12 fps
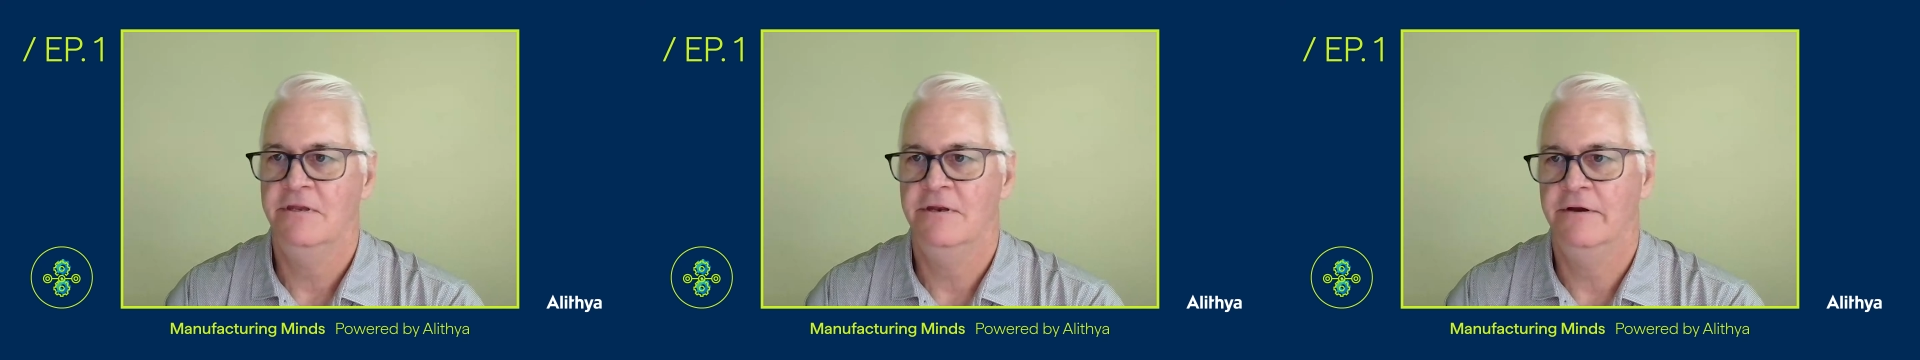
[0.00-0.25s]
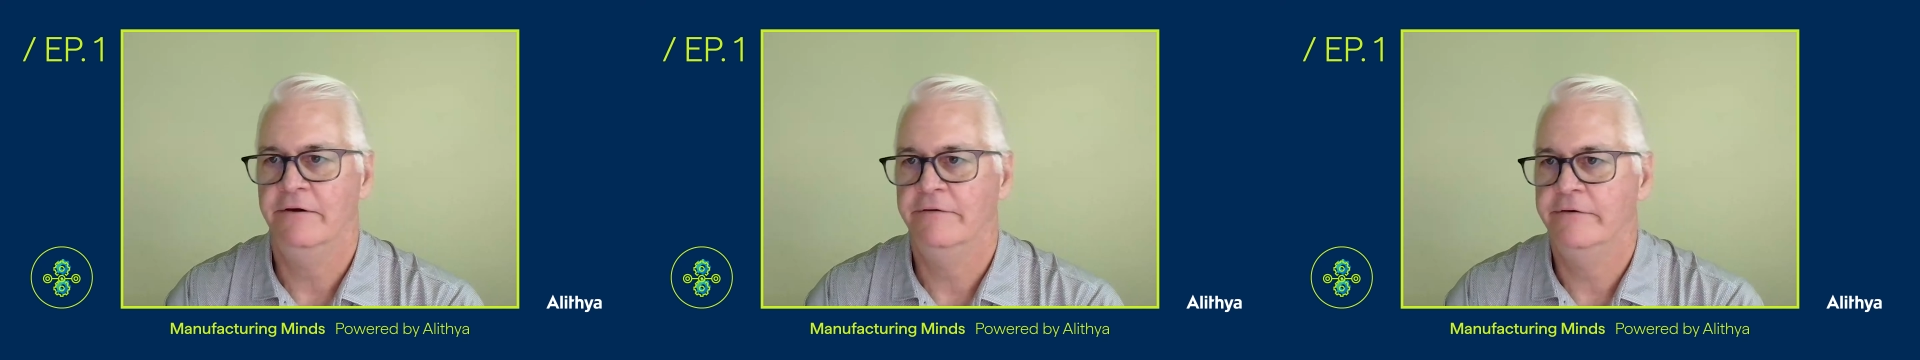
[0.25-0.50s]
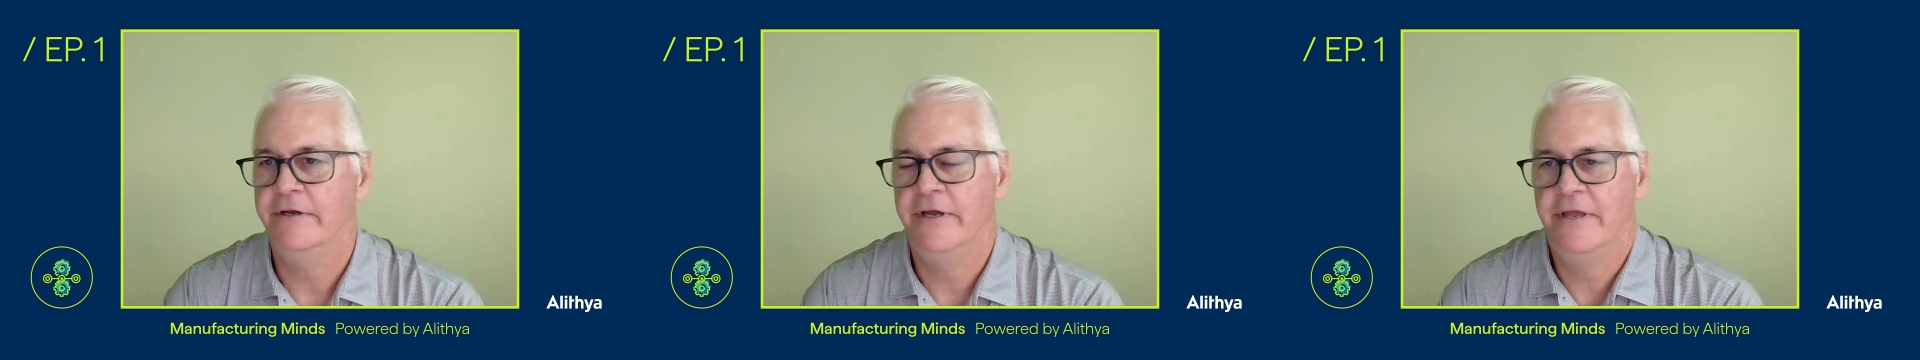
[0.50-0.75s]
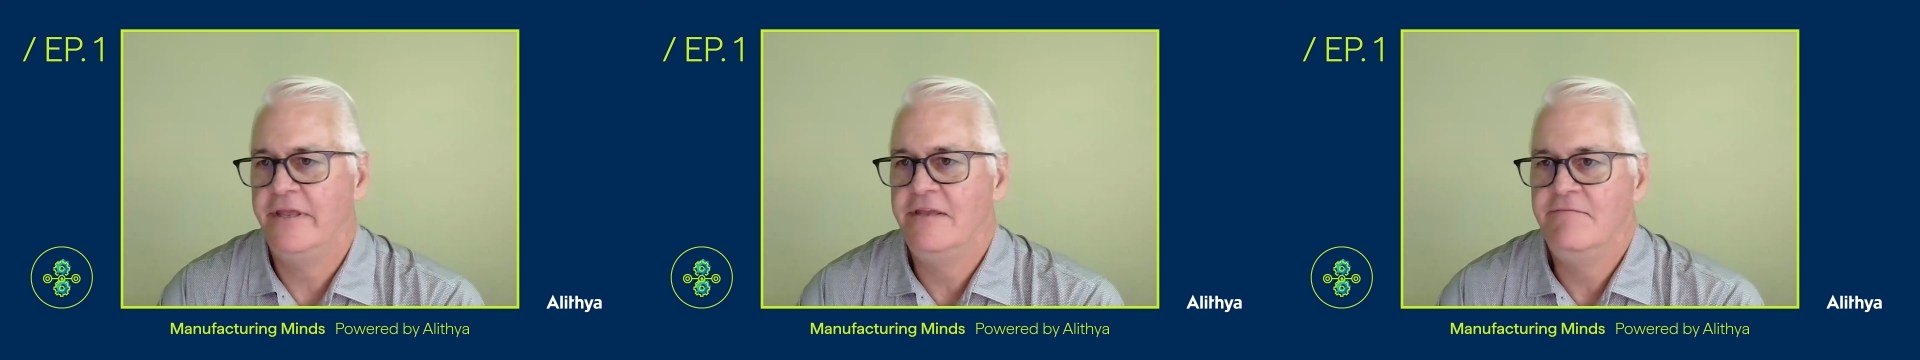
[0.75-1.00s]

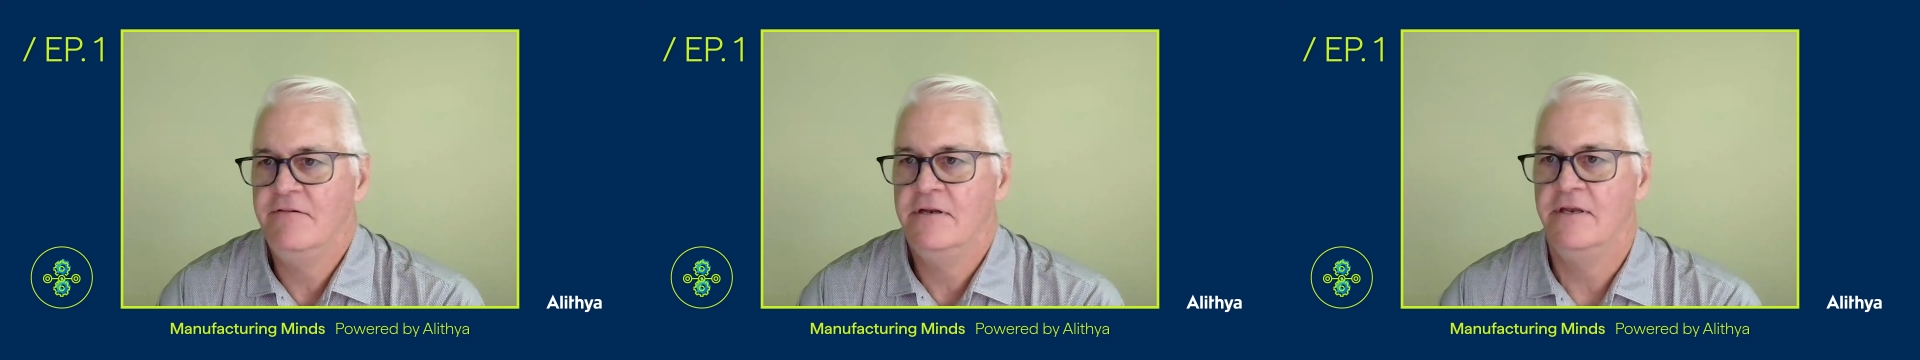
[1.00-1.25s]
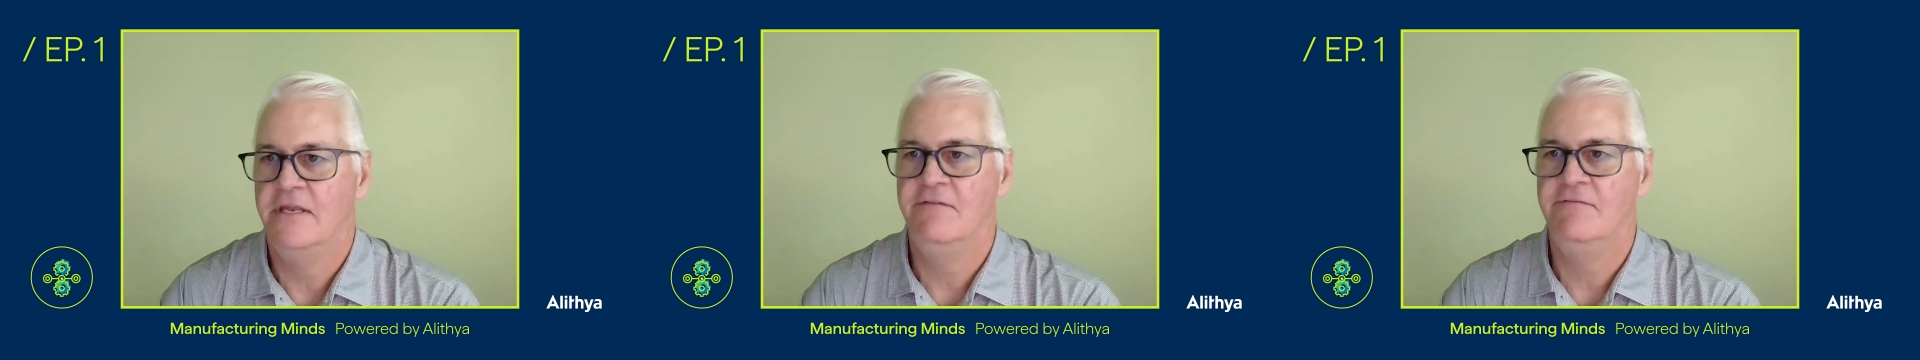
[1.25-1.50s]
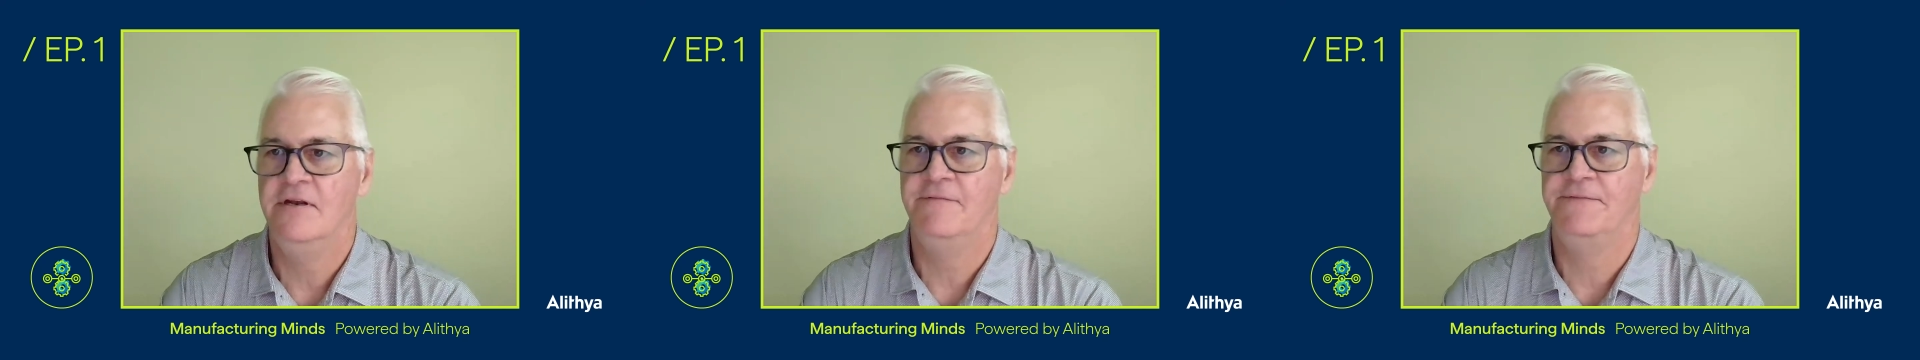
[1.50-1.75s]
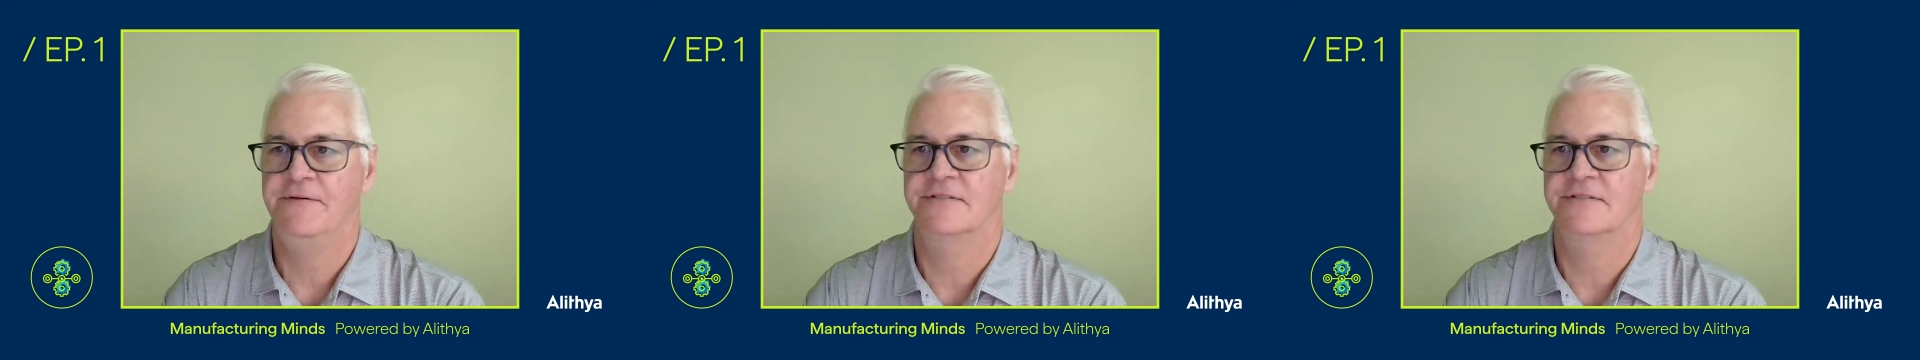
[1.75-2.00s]
Even
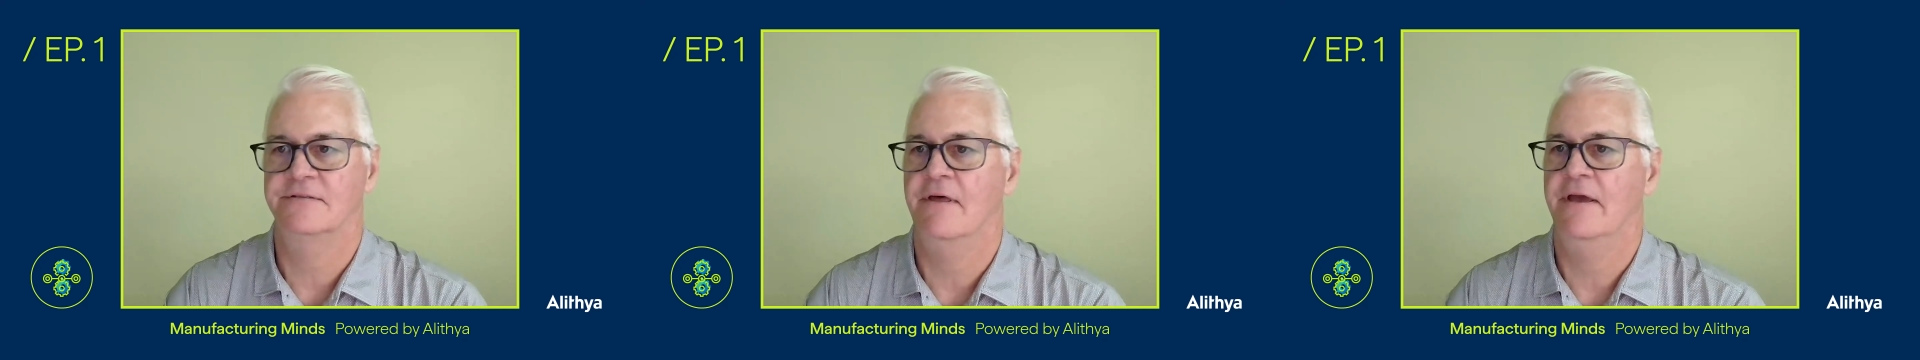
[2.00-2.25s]
if it's